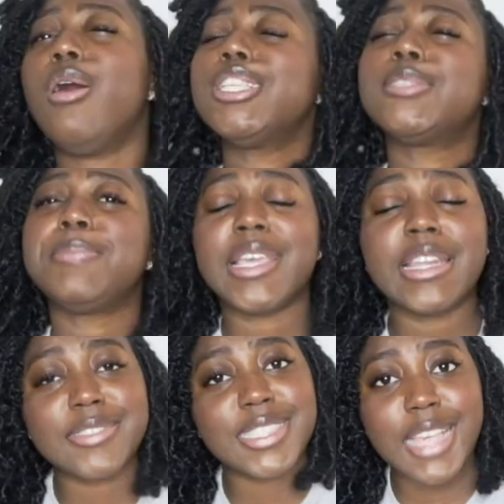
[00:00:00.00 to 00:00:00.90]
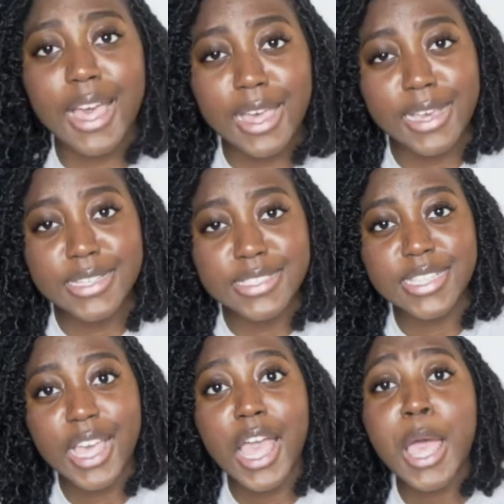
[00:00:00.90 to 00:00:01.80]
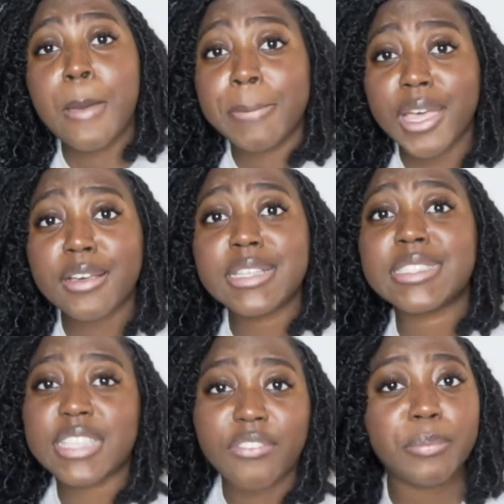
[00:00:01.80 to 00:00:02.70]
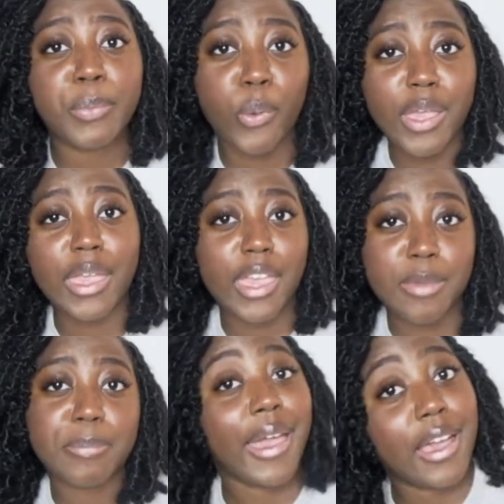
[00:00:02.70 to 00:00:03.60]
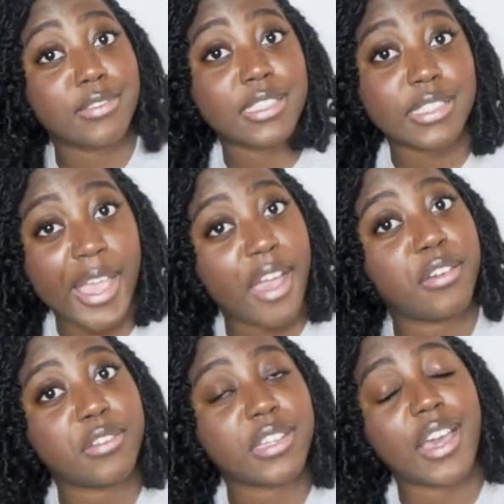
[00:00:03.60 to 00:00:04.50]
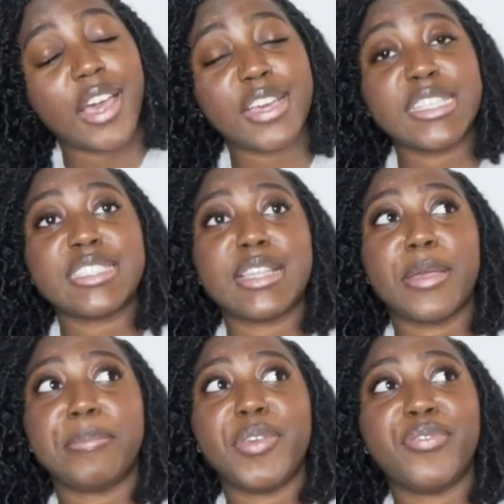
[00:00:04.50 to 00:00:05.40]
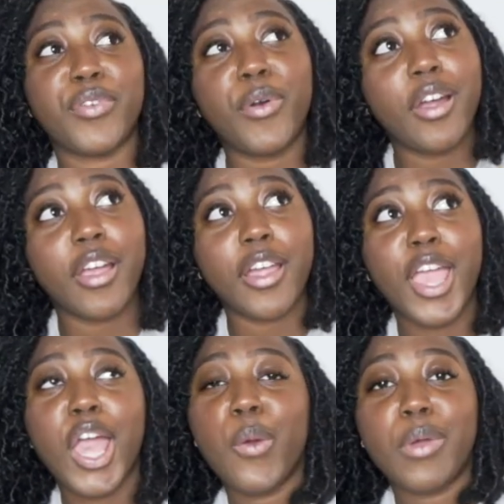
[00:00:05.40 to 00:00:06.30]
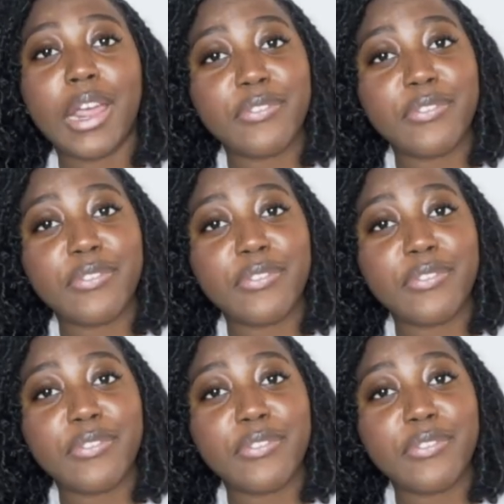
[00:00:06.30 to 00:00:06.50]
Speaking of size, Belle is 7.8 pounds now, guys. Like before, when I